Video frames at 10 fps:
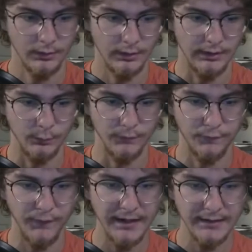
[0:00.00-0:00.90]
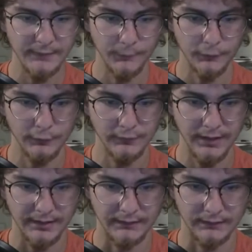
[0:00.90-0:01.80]
it would fade in for 2
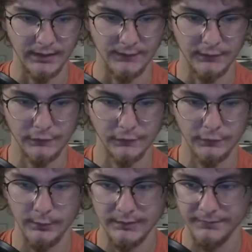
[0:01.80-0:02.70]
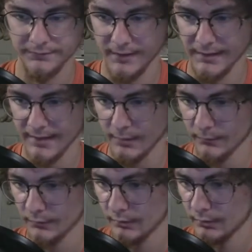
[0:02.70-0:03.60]
seconds and then slowly fade out
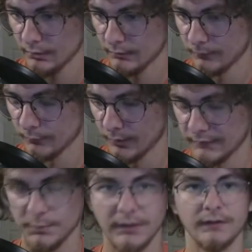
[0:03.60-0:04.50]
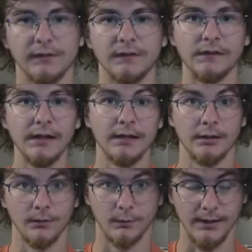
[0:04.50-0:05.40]
for the rest because it's
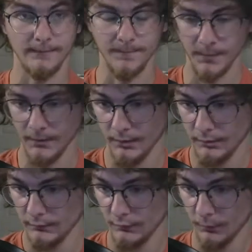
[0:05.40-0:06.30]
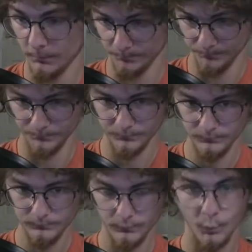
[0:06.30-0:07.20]
linear, right? So
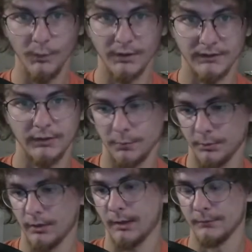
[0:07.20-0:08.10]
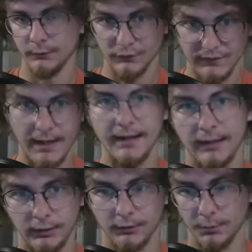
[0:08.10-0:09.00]
we want to tell the program to stay at
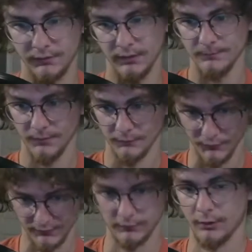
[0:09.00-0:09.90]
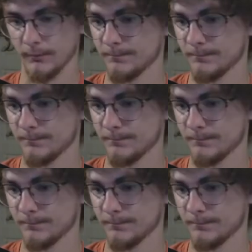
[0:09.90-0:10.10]
100% for this long.